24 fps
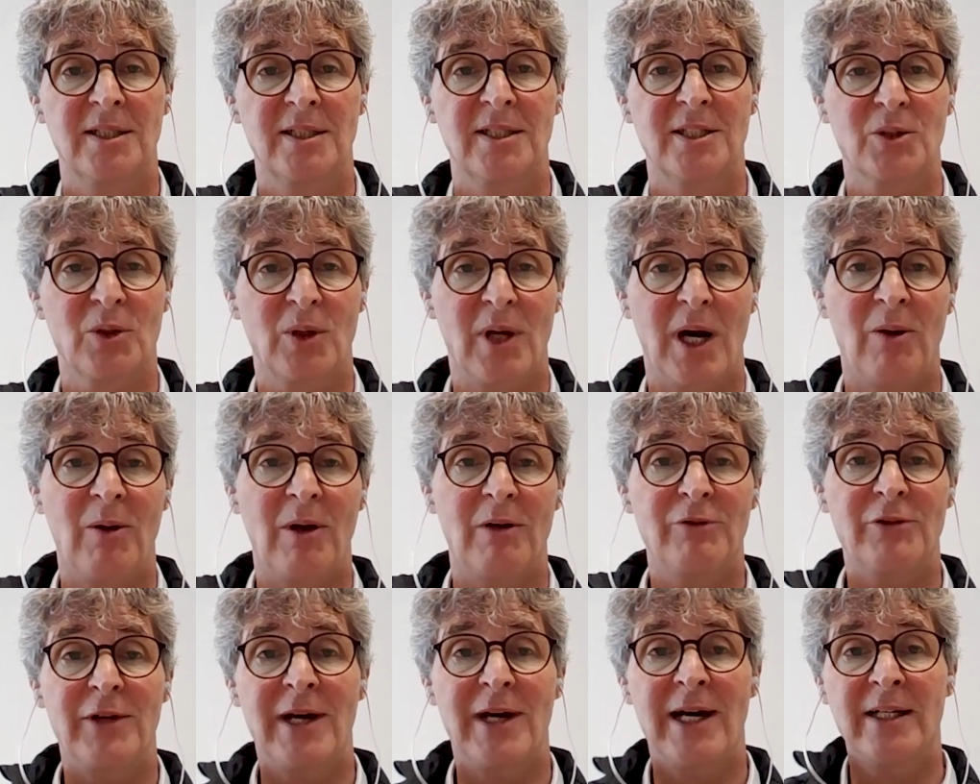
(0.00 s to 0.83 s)
So our
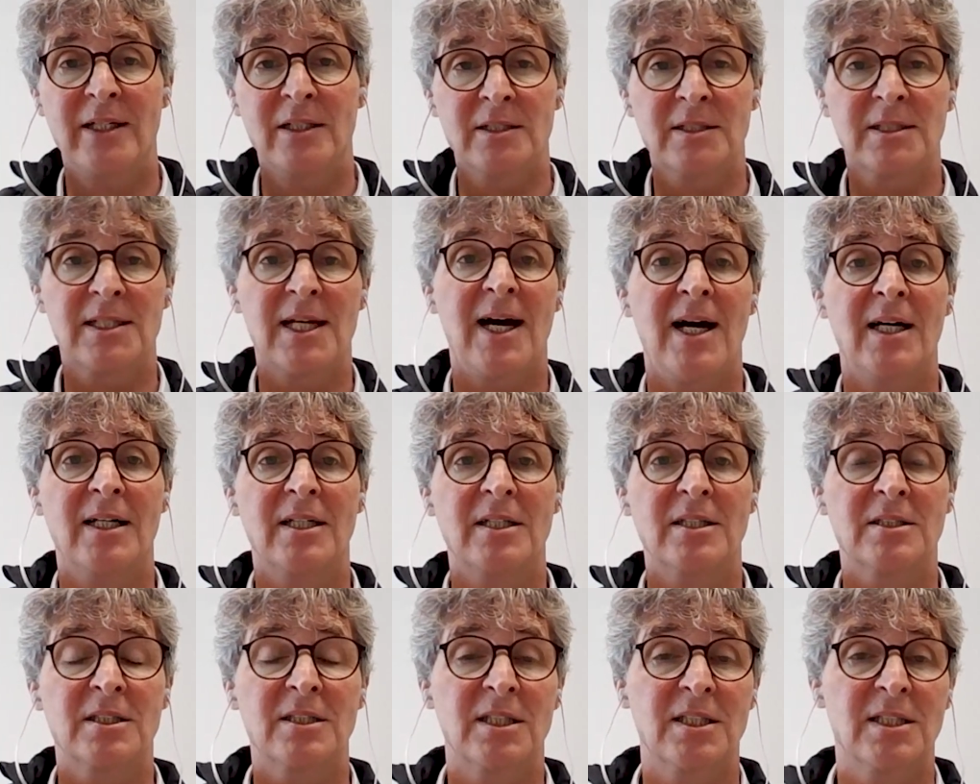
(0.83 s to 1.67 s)
final
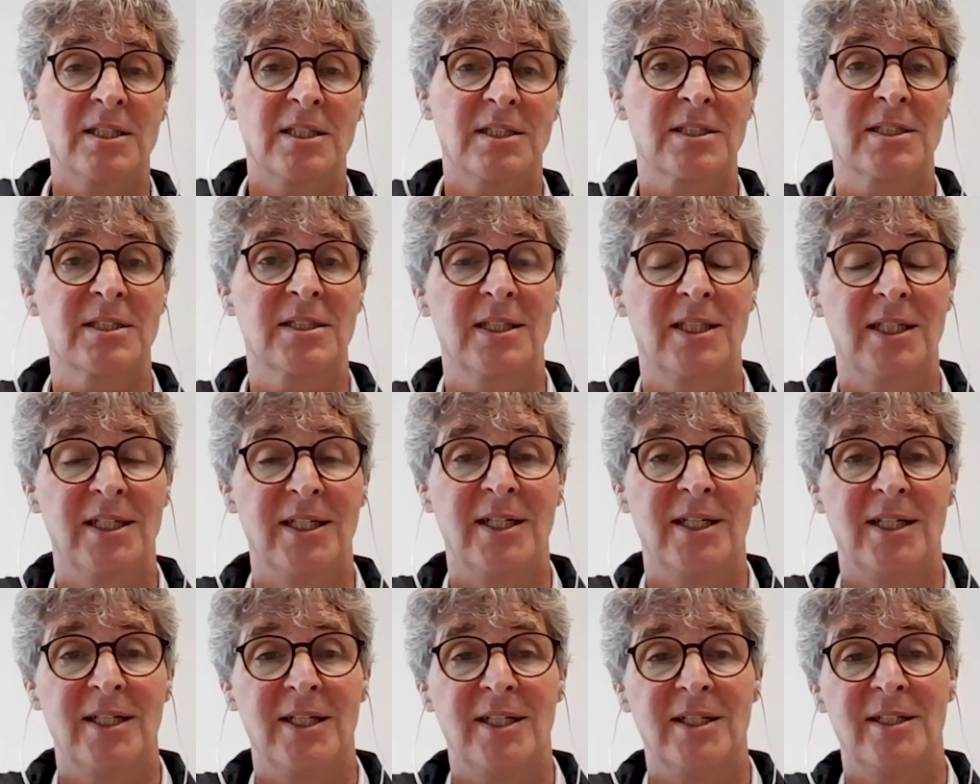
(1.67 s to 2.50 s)
target is
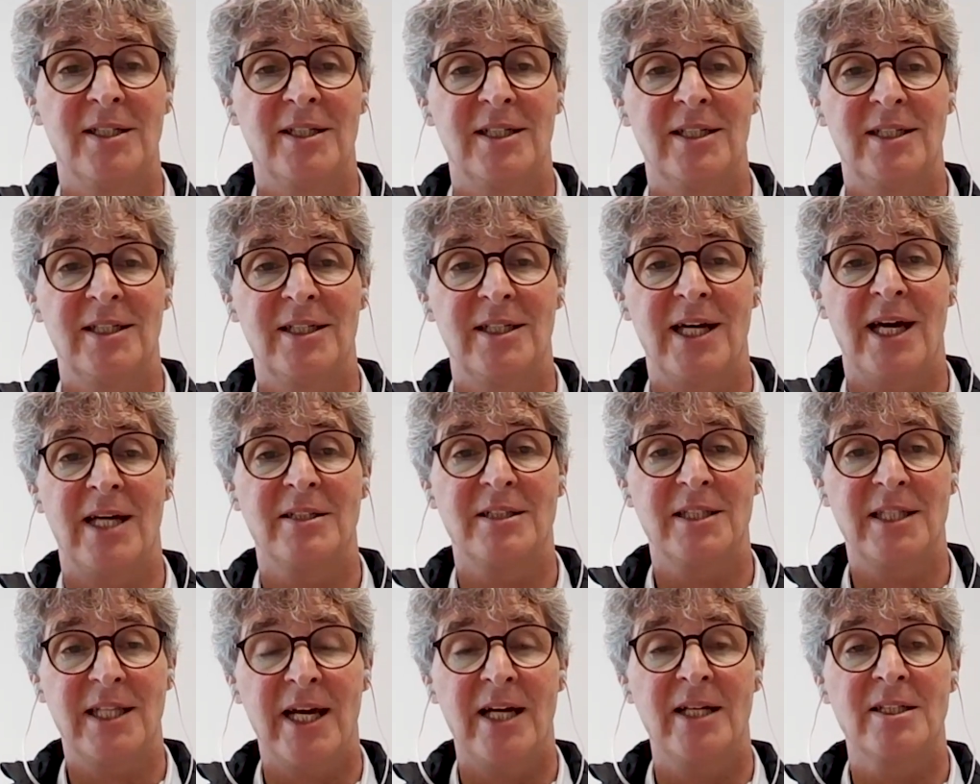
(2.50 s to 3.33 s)
at
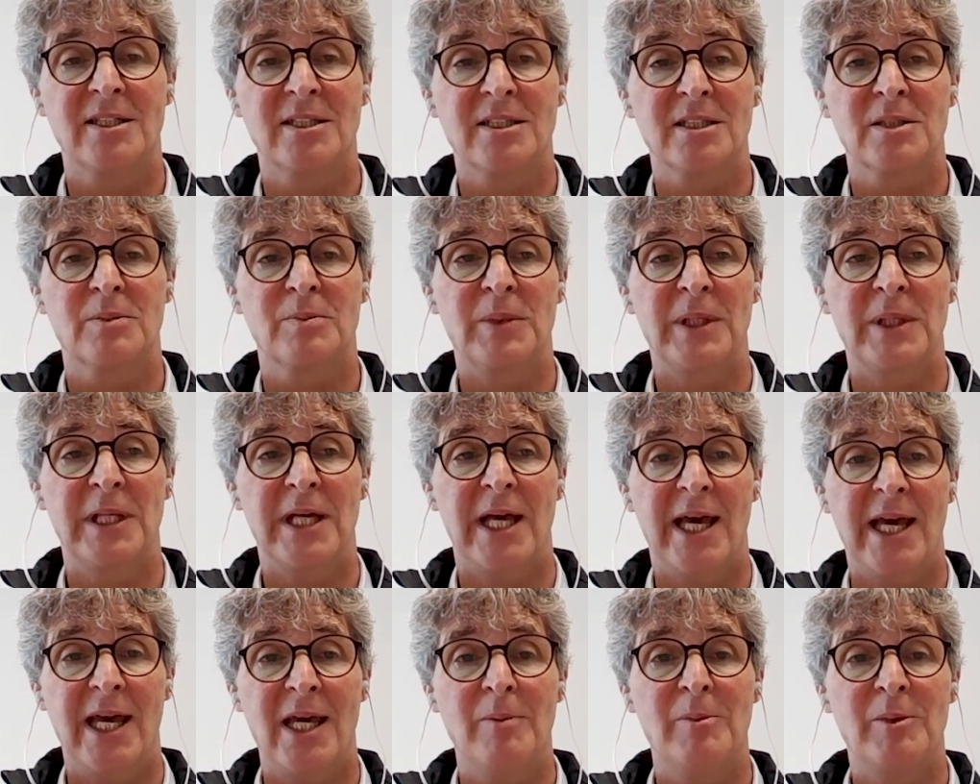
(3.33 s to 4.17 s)
the end be
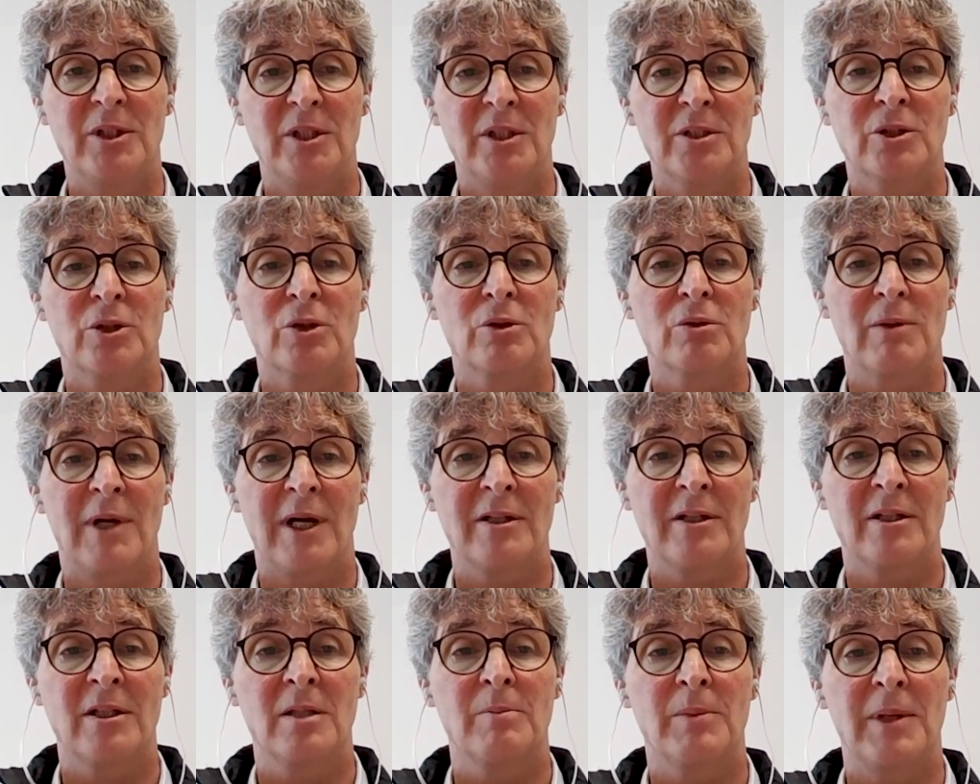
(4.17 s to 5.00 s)
able to
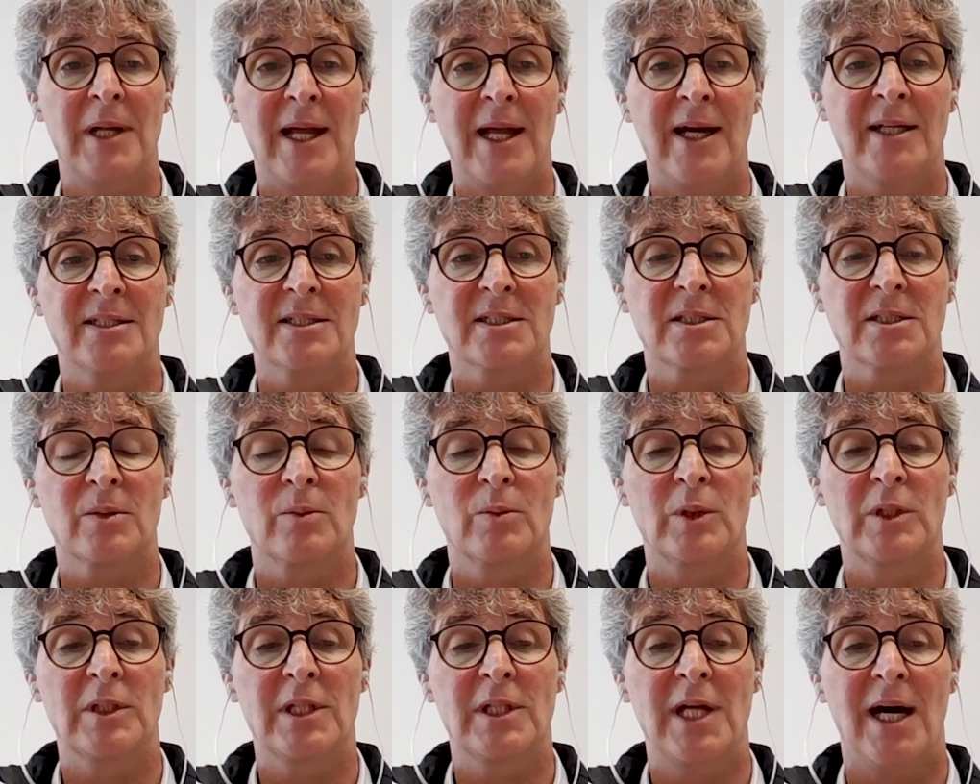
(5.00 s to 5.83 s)
run the plants
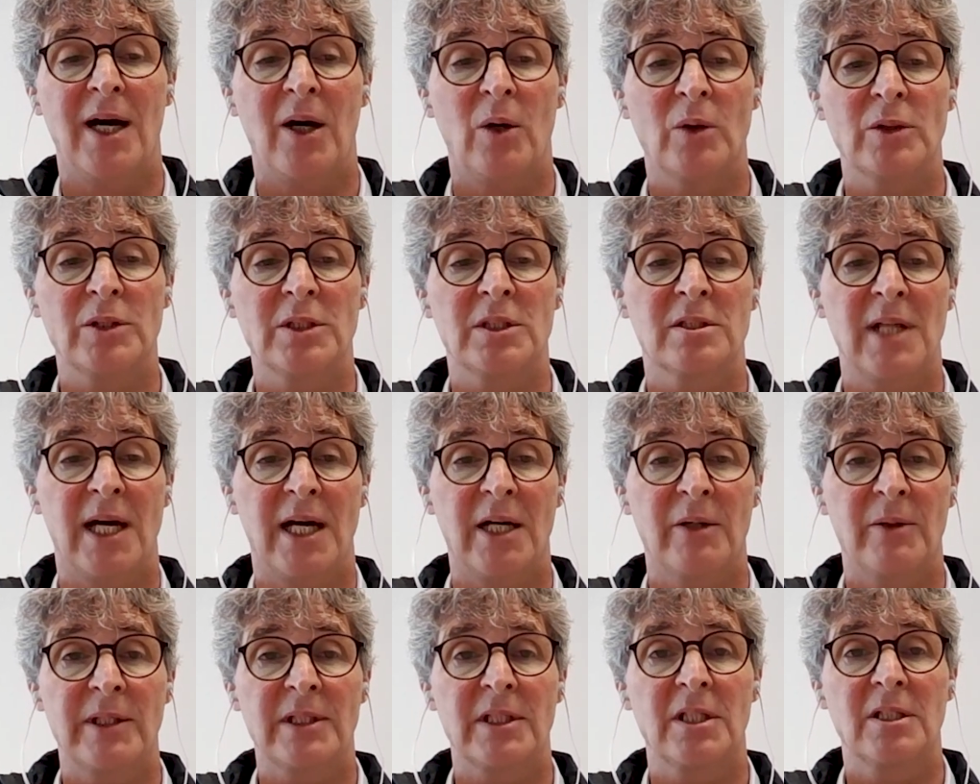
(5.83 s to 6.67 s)
without
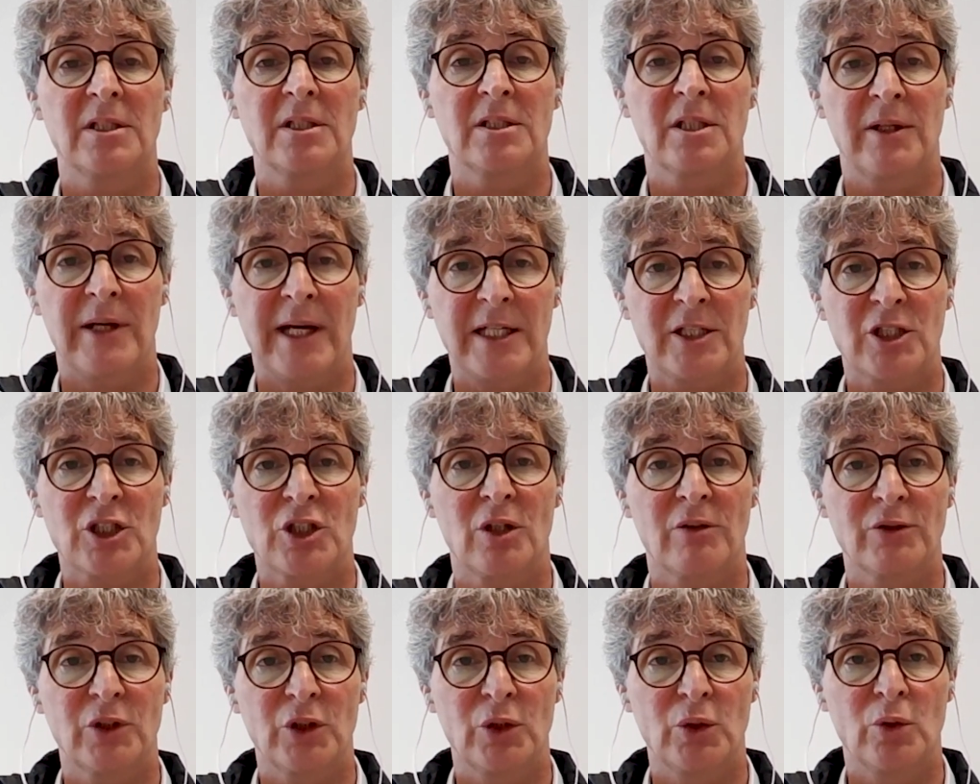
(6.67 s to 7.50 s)
direct interaction of the